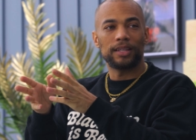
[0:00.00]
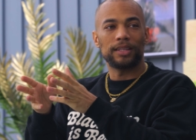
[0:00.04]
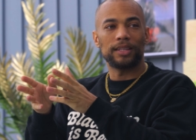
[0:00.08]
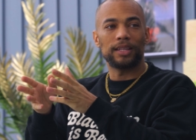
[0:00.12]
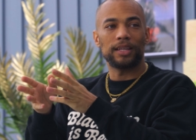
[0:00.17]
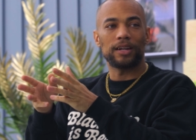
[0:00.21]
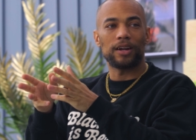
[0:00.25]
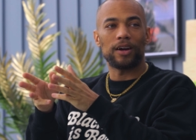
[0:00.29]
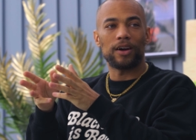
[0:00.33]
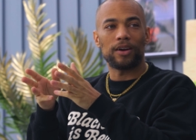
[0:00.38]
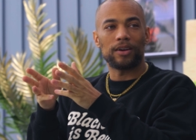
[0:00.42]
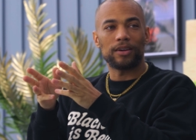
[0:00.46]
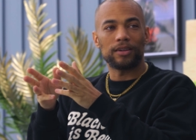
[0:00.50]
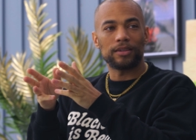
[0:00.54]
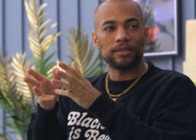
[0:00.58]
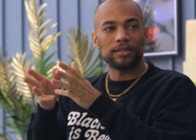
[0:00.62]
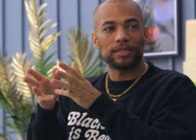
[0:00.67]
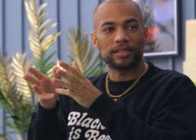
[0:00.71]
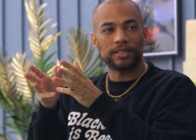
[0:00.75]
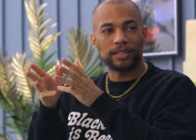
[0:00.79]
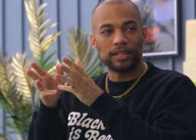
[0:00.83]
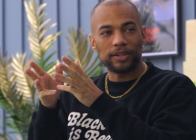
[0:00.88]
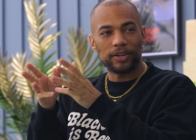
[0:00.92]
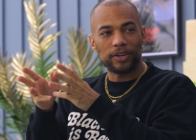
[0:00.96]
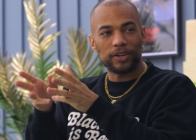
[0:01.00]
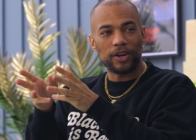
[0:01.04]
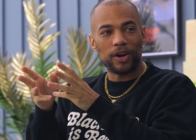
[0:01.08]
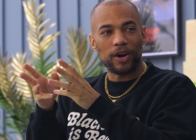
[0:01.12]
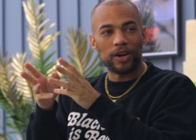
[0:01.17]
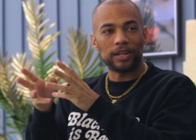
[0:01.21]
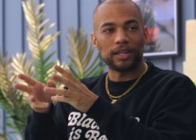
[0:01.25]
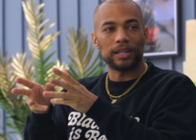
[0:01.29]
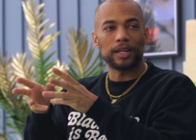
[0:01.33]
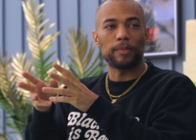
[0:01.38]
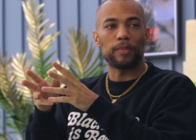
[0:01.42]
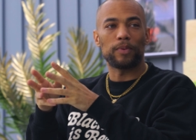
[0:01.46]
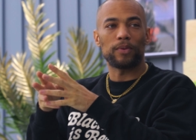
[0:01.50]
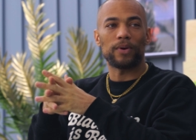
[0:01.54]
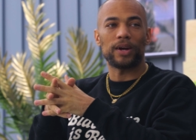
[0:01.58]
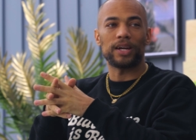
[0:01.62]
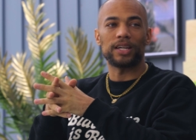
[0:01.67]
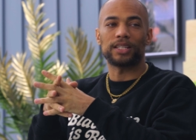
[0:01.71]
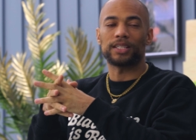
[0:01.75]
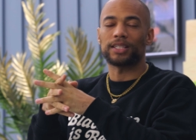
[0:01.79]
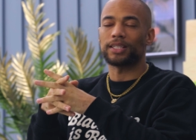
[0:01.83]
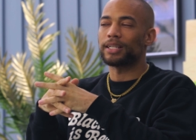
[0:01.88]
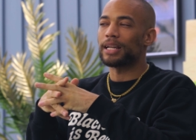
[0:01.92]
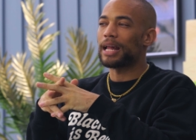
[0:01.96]
that are centered on
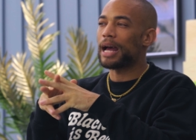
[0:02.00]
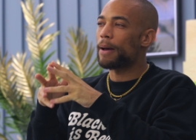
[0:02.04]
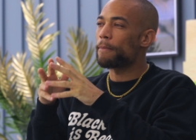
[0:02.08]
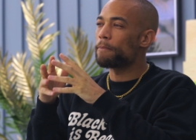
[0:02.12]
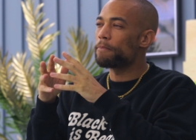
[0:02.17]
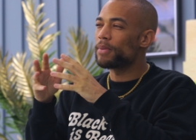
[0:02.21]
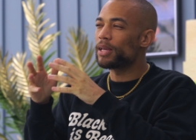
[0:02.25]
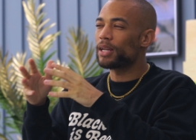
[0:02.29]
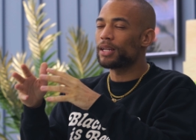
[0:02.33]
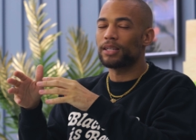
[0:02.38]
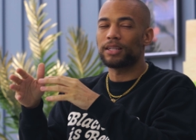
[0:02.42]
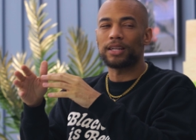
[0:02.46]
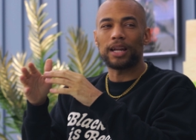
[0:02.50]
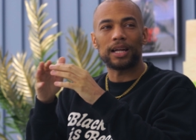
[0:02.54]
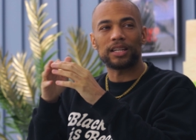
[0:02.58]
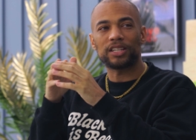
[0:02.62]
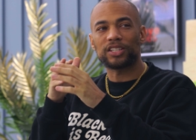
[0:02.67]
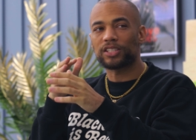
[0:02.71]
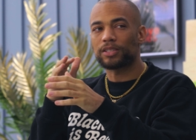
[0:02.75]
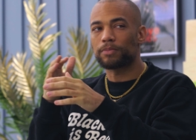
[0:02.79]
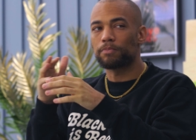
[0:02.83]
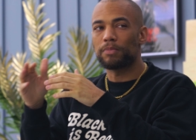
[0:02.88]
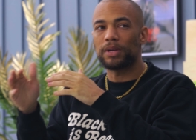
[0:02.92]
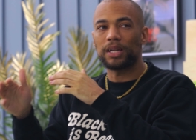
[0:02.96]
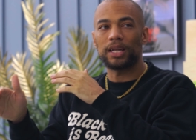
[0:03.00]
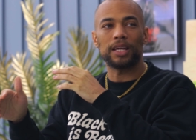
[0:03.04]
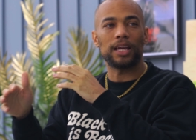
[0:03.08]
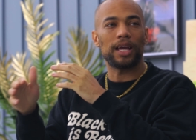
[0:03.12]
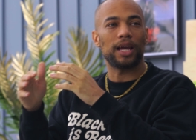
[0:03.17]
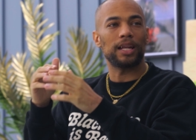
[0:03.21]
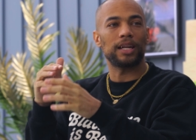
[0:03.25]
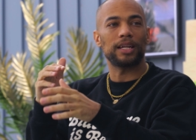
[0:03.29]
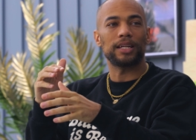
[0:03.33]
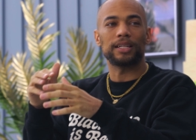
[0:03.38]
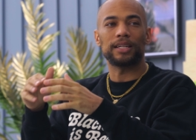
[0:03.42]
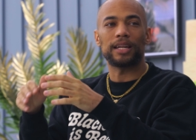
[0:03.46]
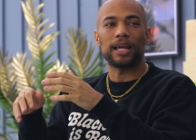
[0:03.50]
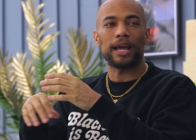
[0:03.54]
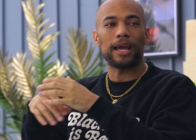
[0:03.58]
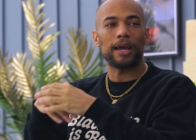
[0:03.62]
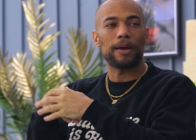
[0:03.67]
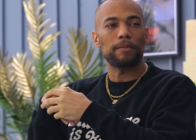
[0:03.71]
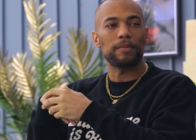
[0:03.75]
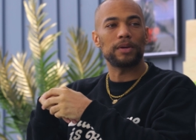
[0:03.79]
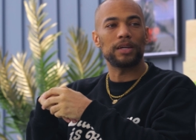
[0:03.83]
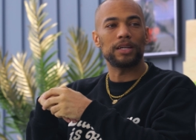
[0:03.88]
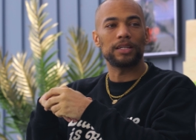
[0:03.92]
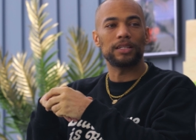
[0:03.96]
liberation, not, mit not just mitigating
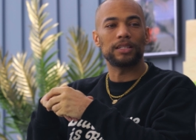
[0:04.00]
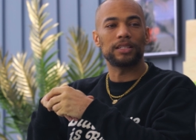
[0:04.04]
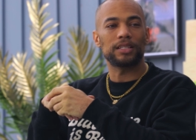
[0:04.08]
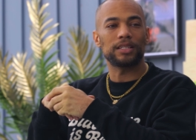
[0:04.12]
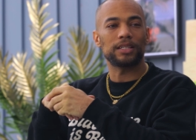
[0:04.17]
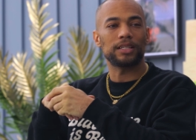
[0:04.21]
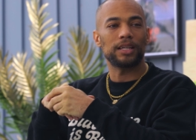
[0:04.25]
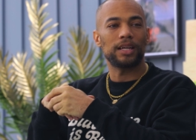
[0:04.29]
damage,